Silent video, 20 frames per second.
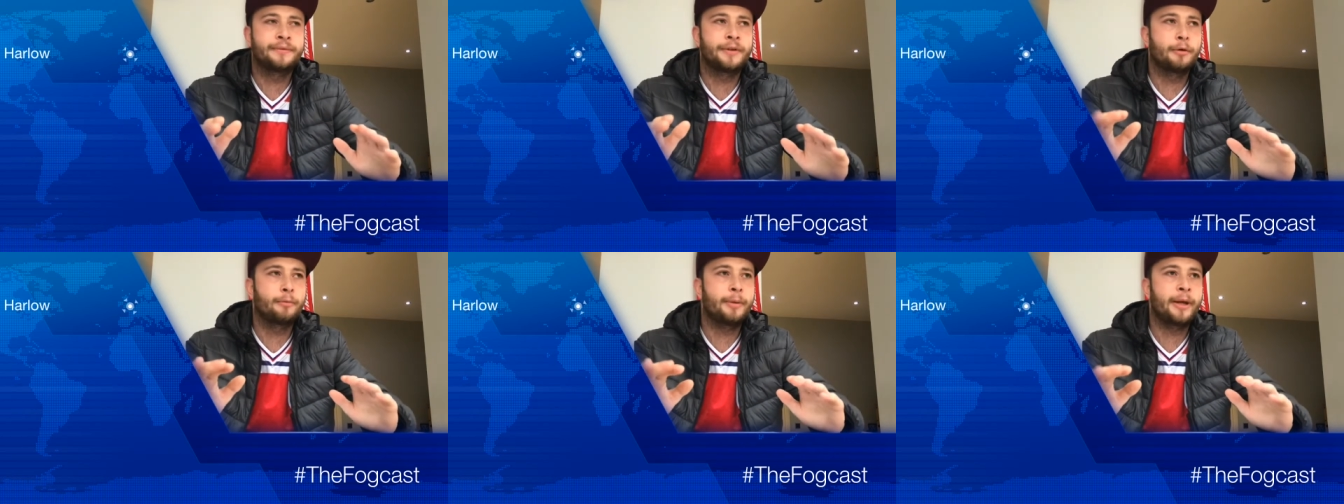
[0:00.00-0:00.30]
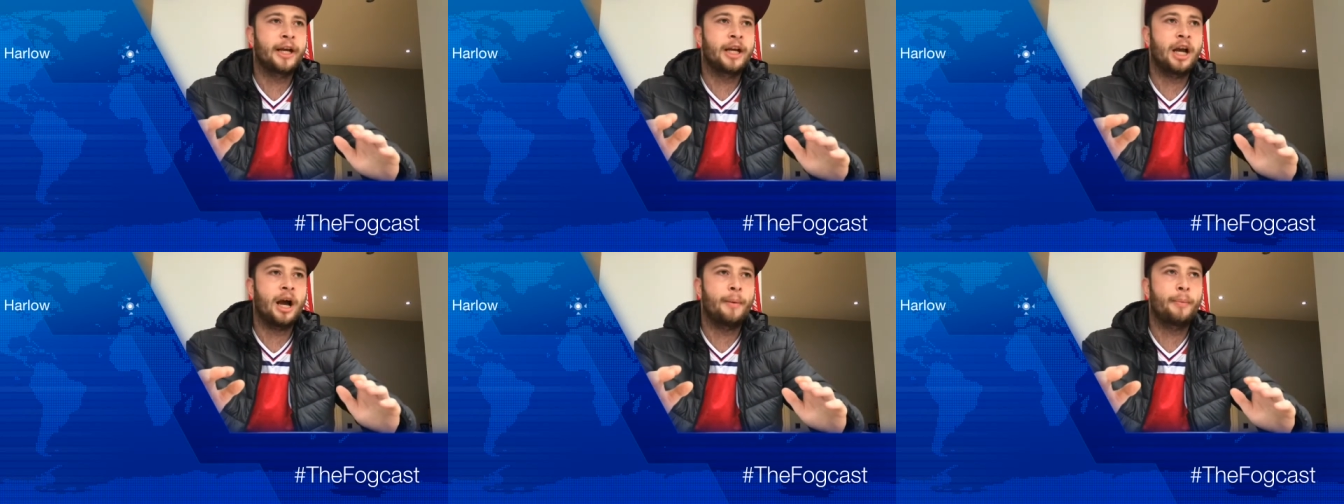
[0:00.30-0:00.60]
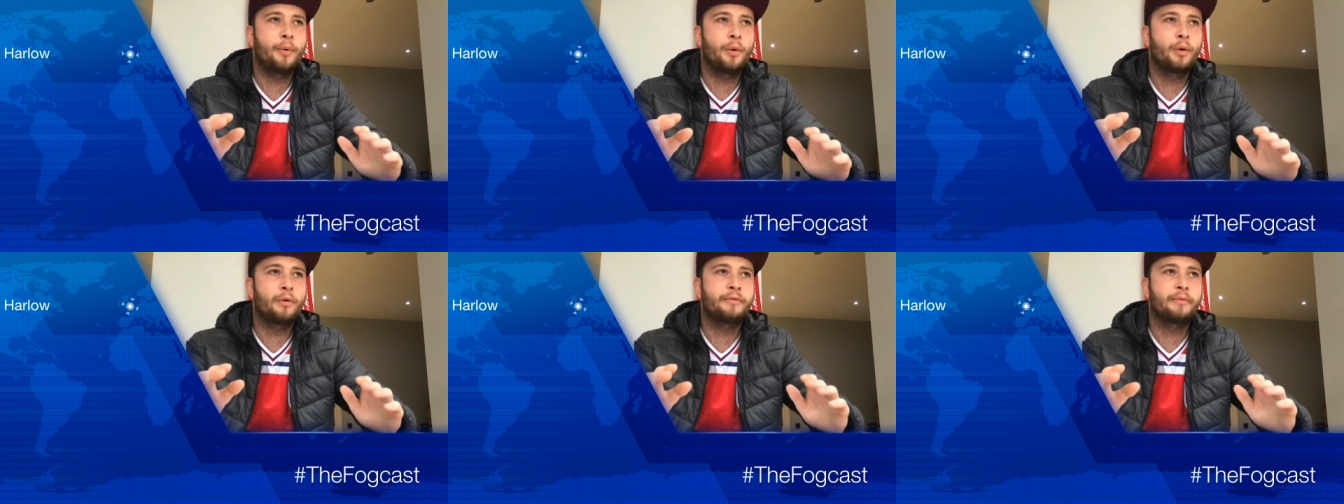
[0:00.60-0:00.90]
It'll be a
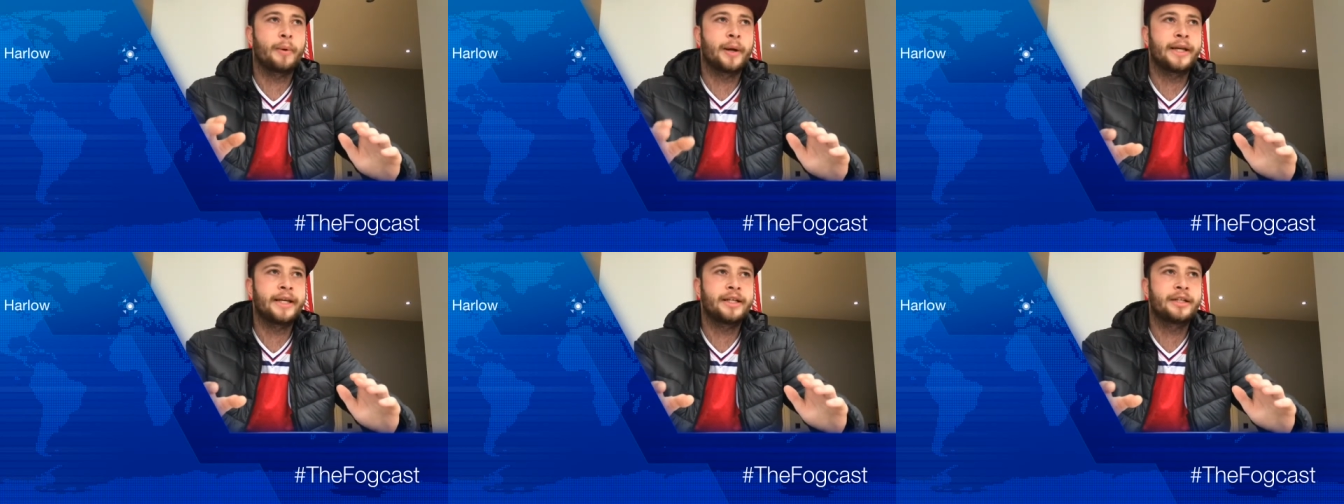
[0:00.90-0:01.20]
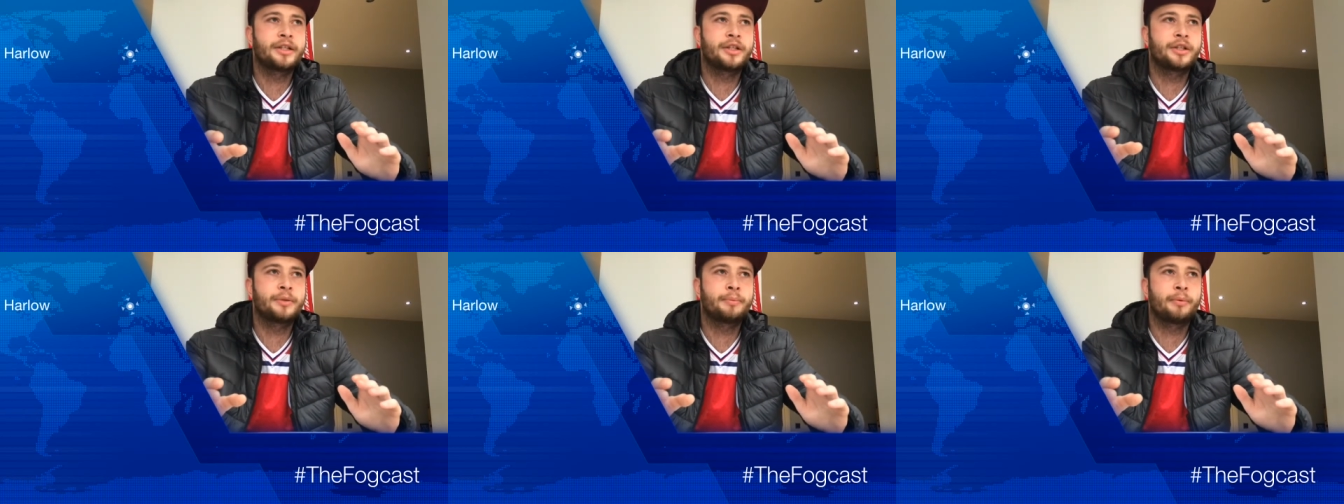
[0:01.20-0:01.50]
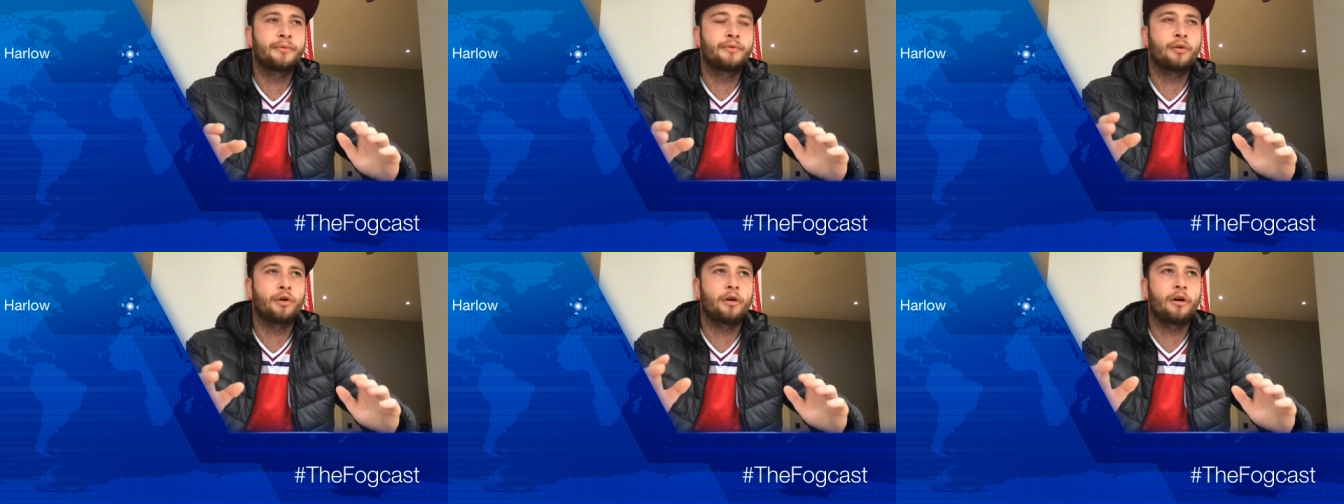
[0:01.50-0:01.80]
couple of weeks
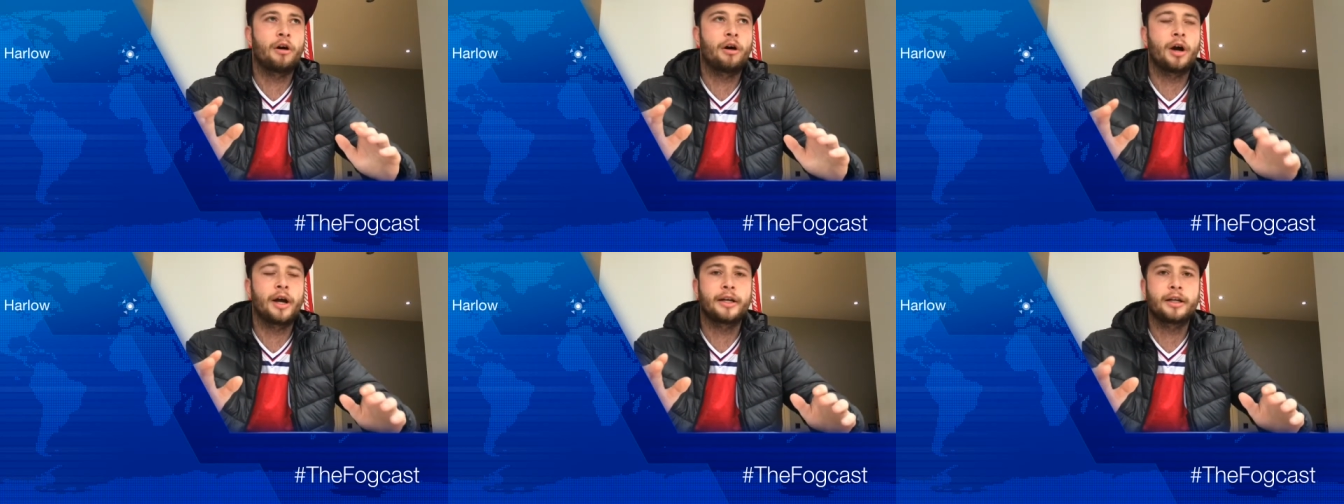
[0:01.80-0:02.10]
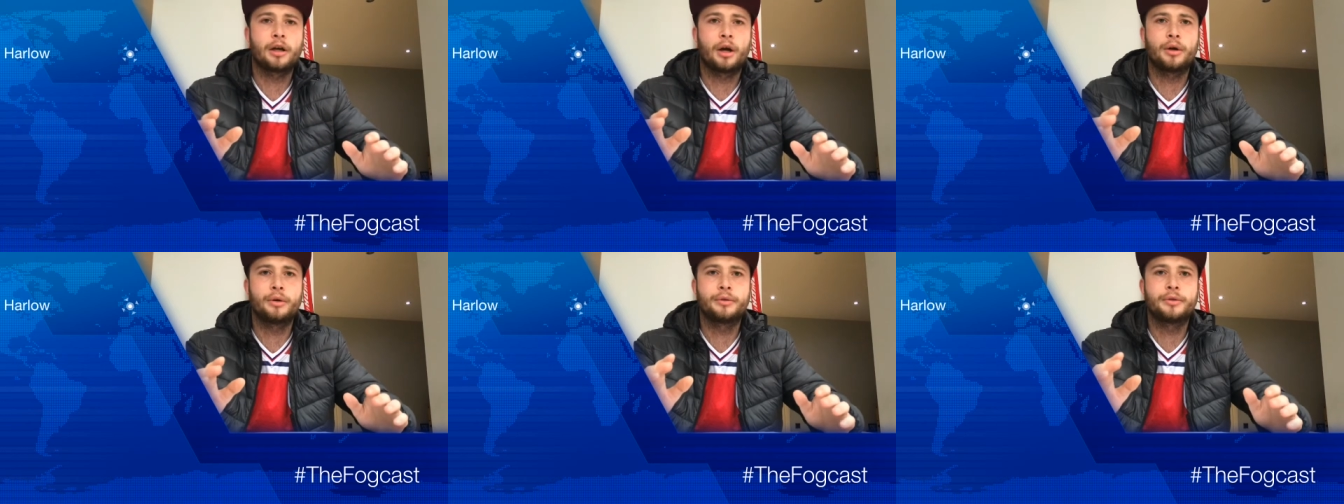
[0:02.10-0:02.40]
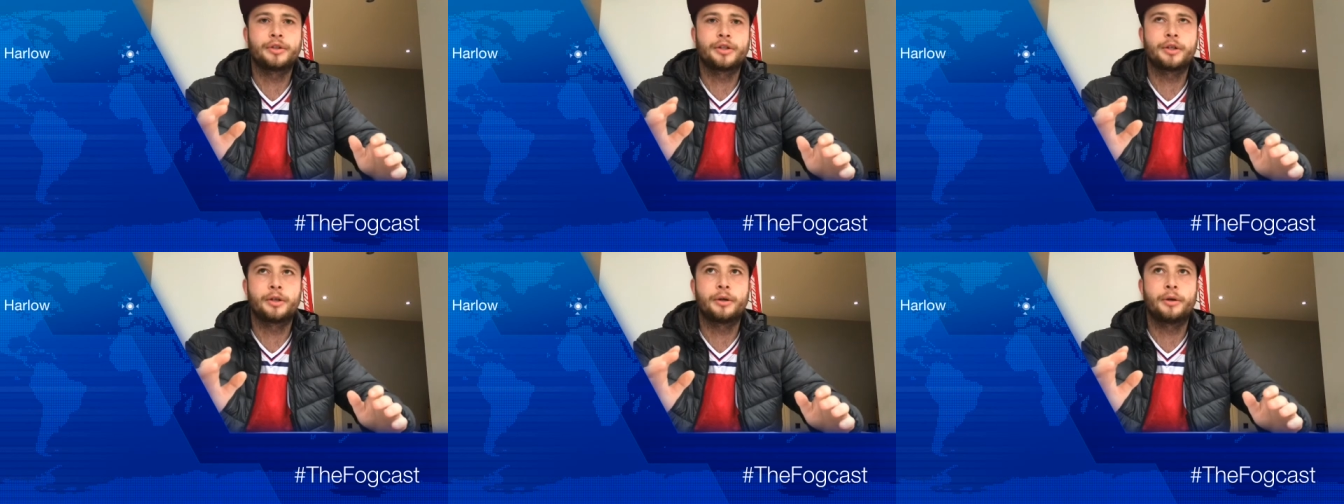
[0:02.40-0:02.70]
before I go
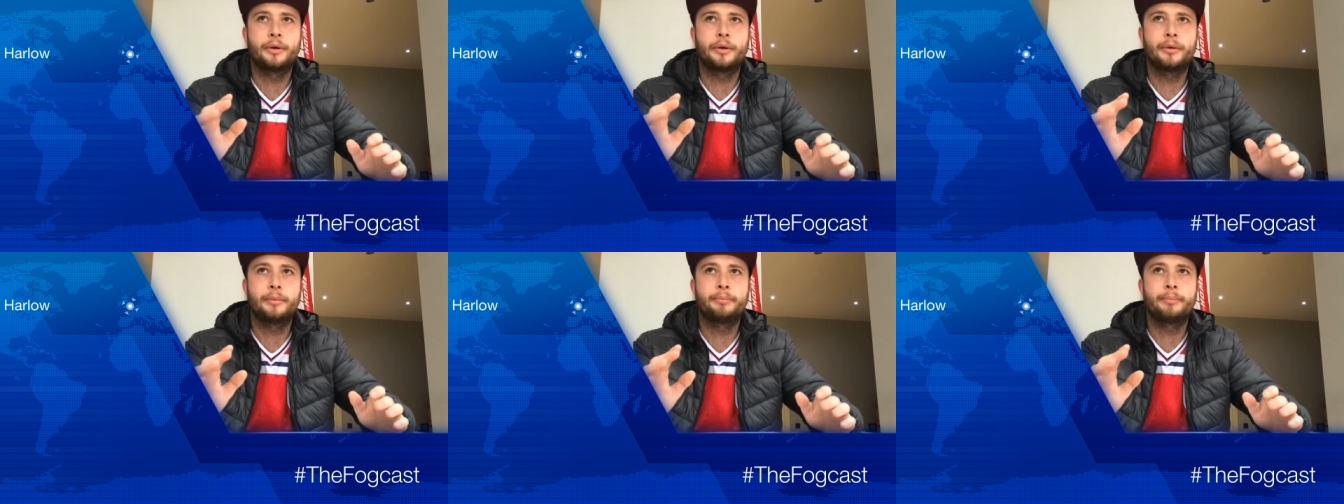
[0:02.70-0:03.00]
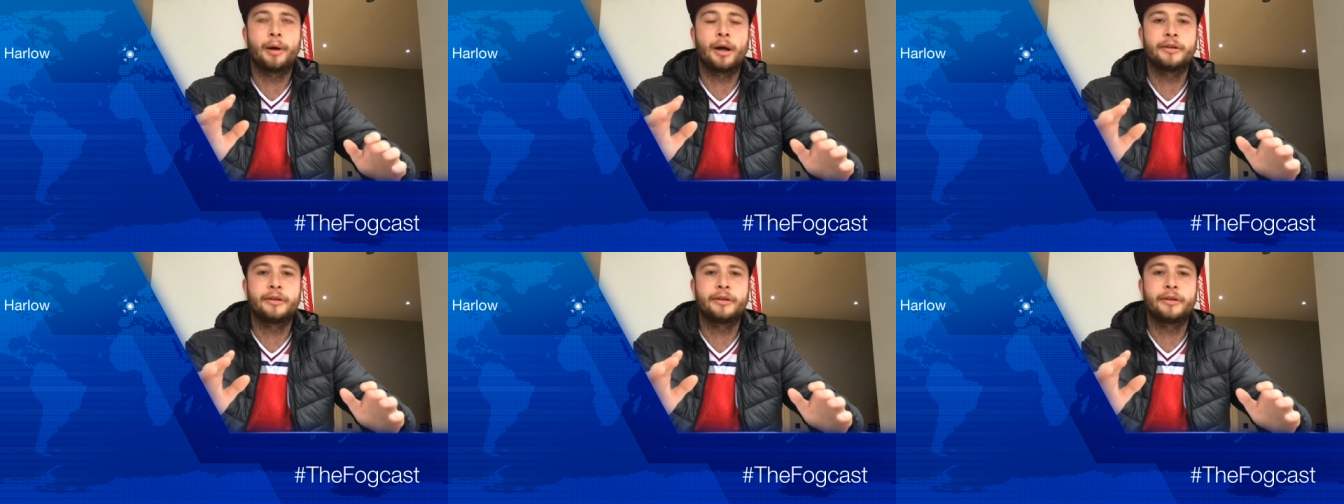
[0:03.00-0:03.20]
to